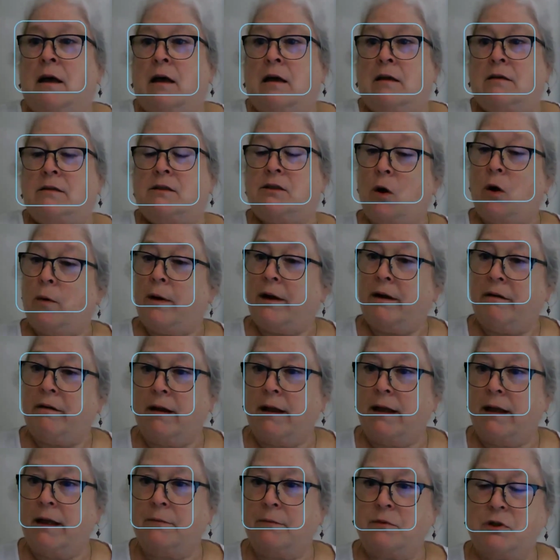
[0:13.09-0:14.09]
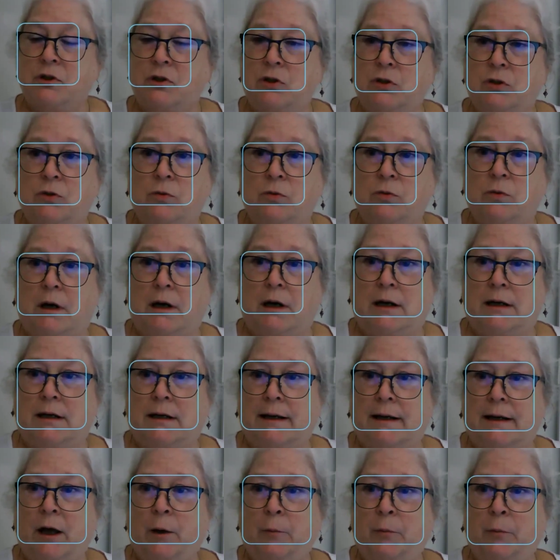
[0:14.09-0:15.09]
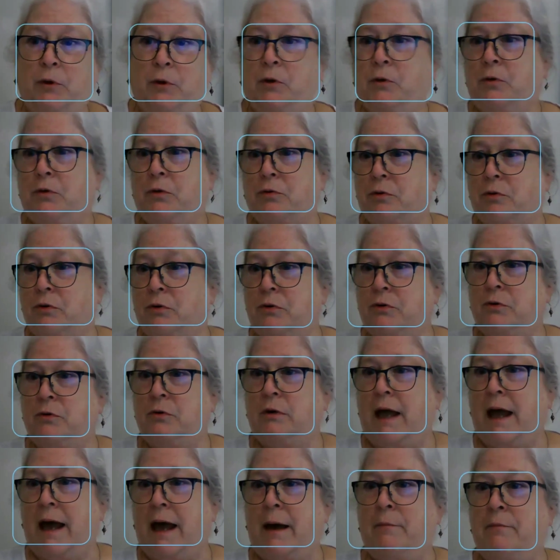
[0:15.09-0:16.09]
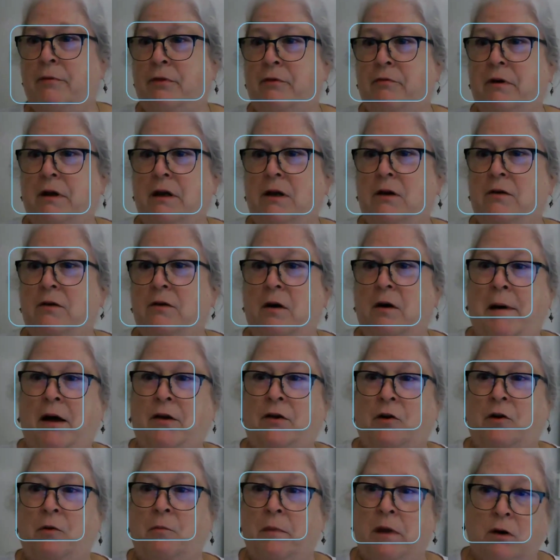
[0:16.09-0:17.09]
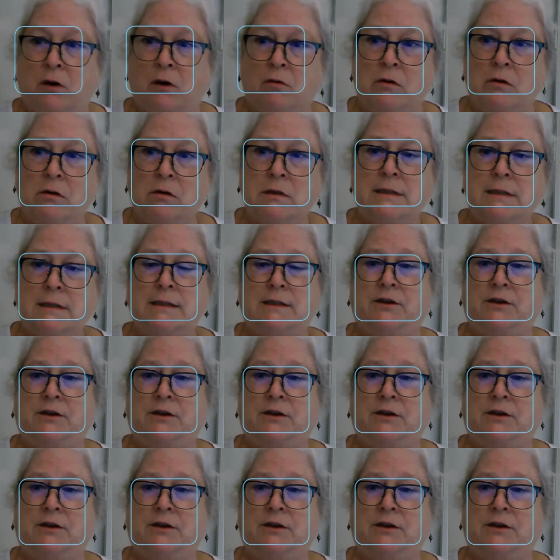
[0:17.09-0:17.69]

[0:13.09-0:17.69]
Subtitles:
So here I am to help you through Lab 3 about your minerals.